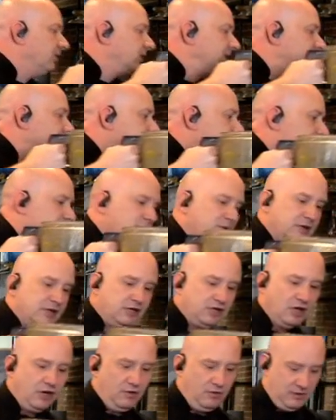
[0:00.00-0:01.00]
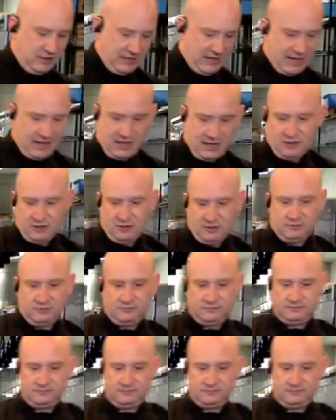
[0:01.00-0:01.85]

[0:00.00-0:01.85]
again, you could go on how,